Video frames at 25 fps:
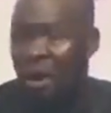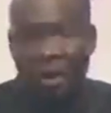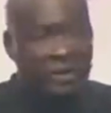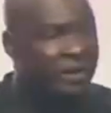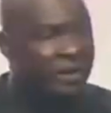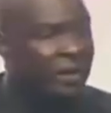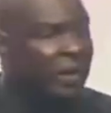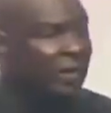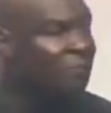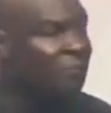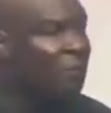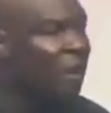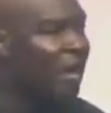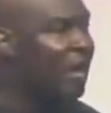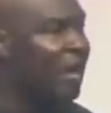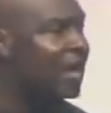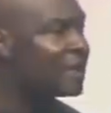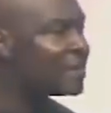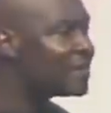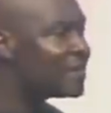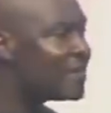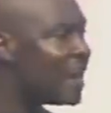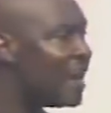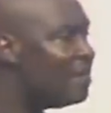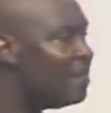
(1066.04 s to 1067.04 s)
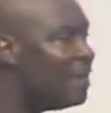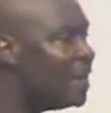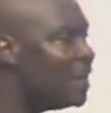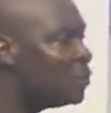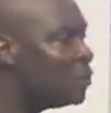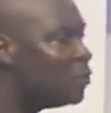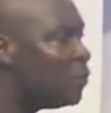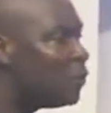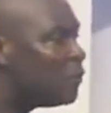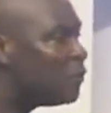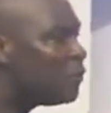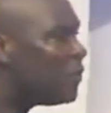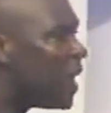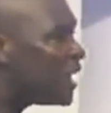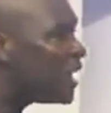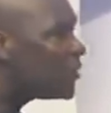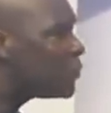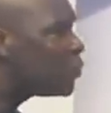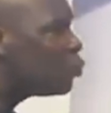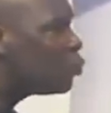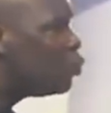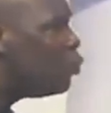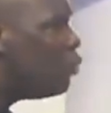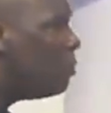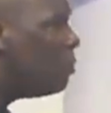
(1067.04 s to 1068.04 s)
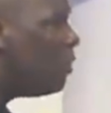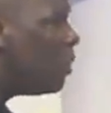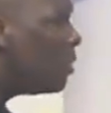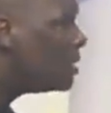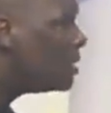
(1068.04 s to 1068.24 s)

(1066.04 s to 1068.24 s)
God gave you an assignment to fast 2